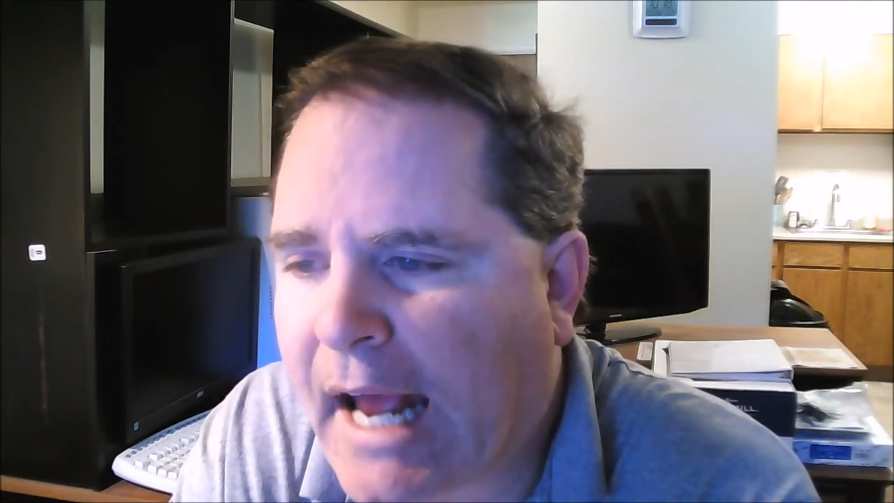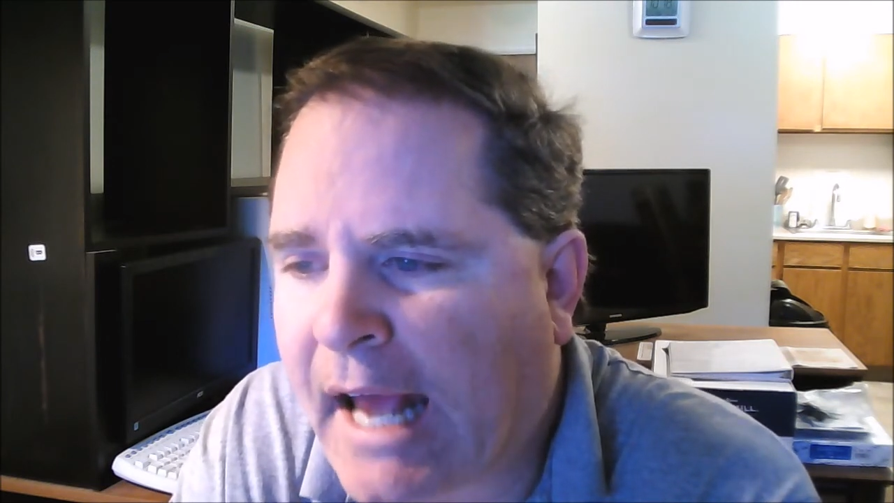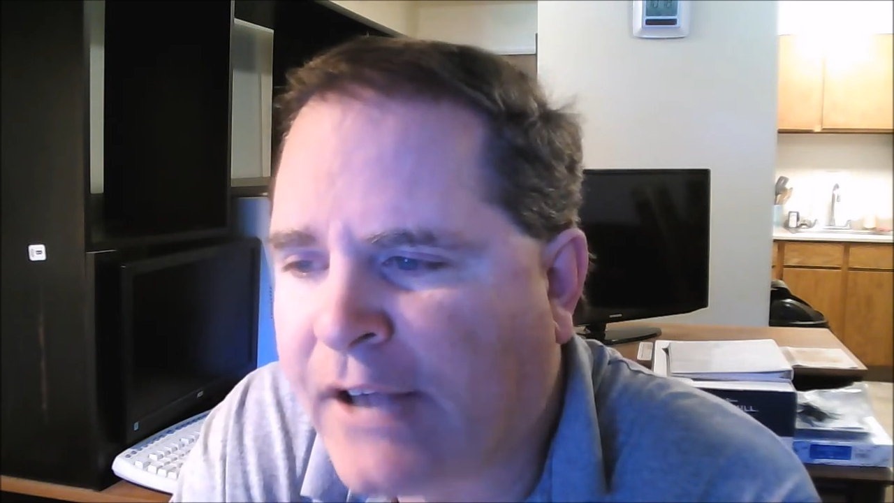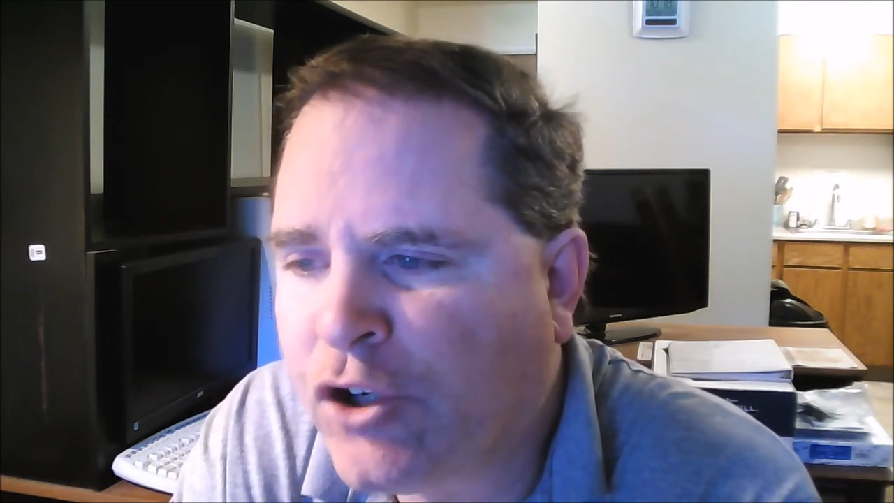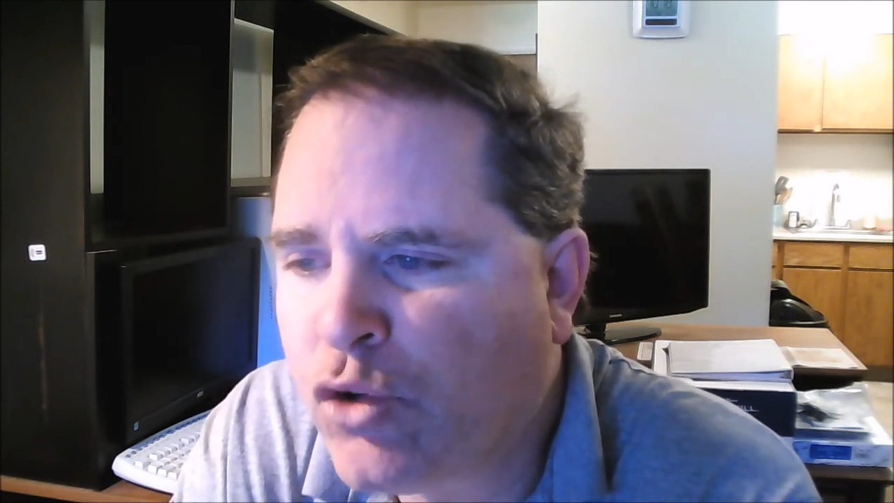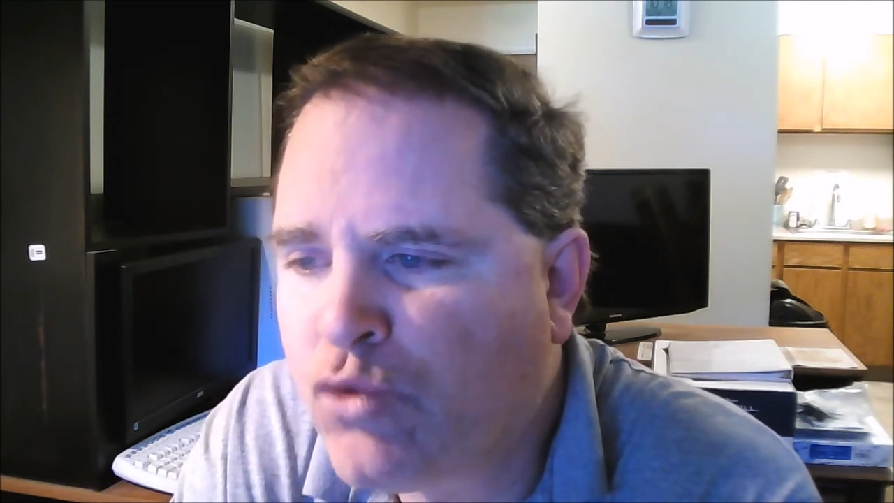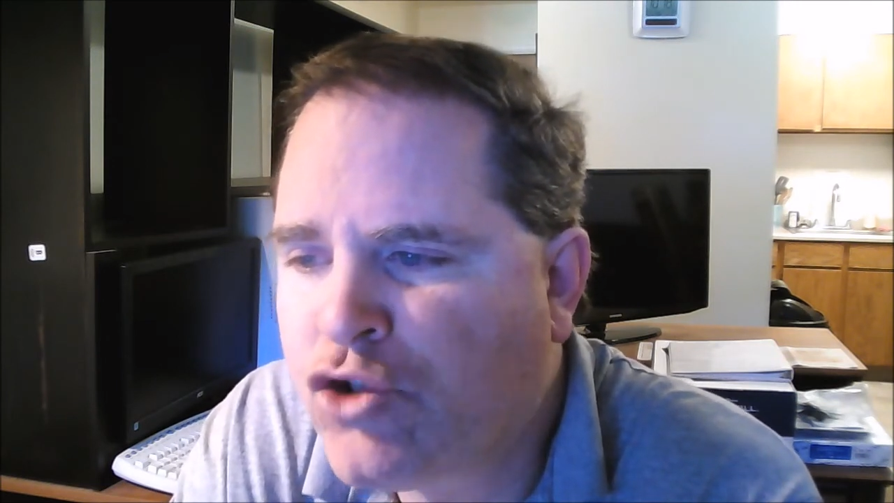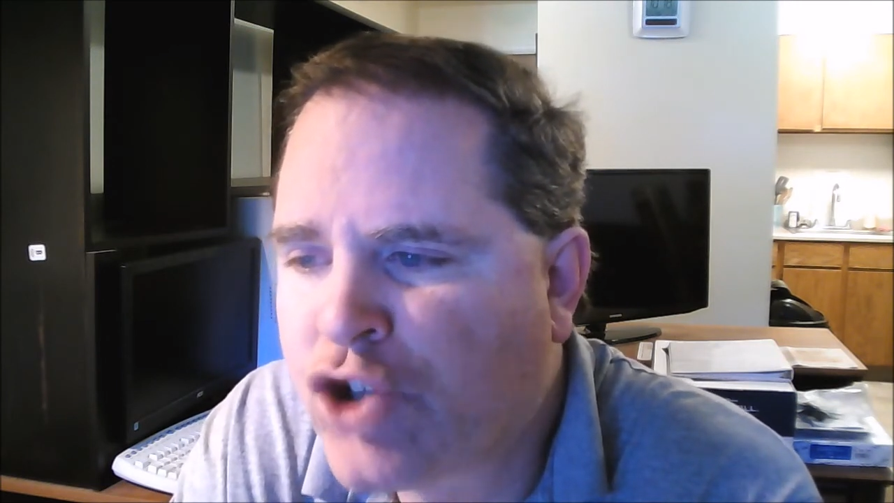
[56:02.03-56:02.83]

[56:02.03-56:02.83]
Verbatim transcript: a new